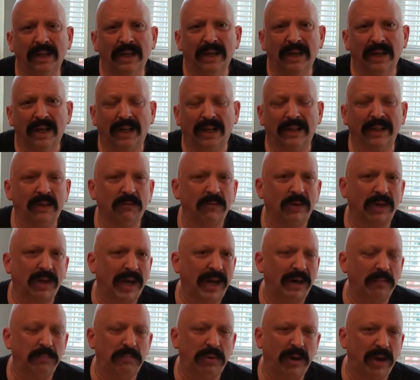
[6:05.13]
I never got
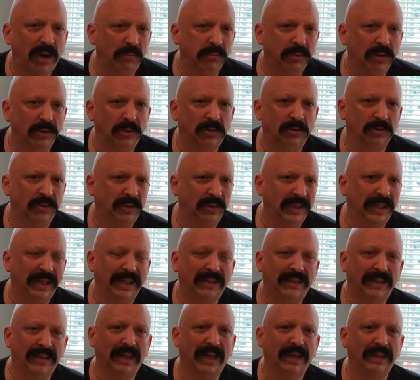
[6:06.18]
it published or did
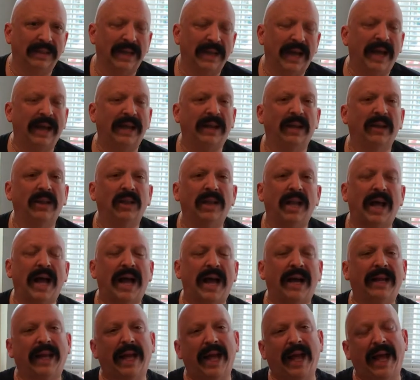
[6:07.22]
anything like that, and a
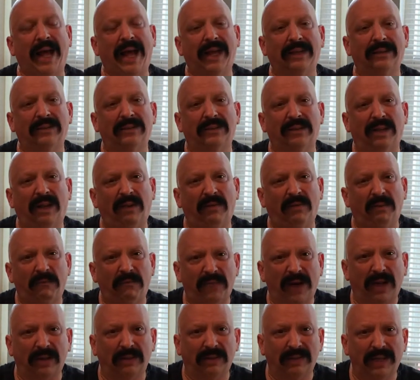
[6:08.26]
lot has, the
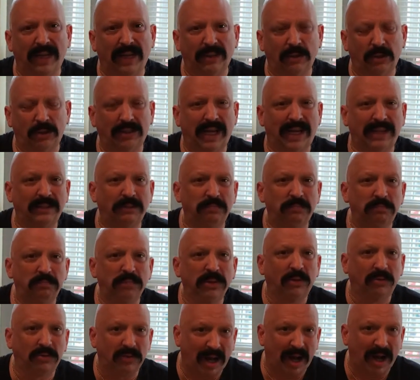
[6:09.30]
foundation has
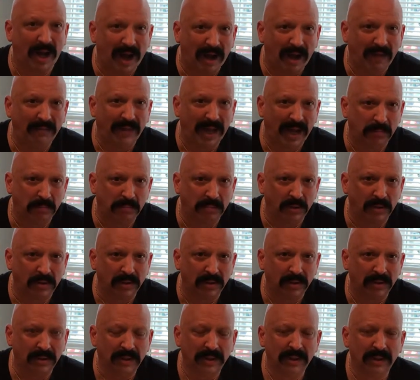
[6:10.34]
built on that
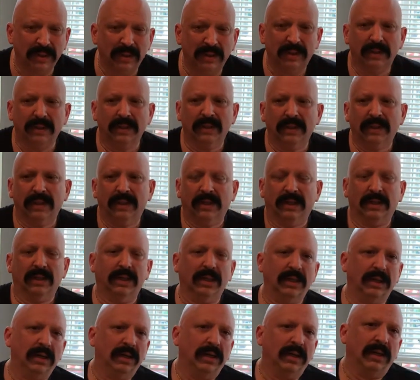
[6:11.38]

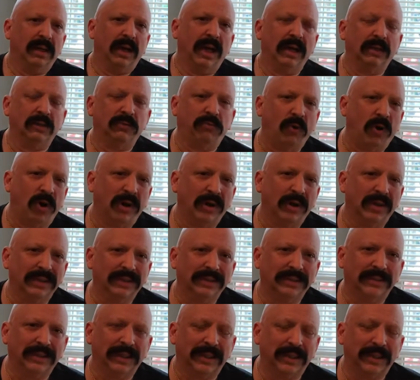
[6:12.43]
book, as far as,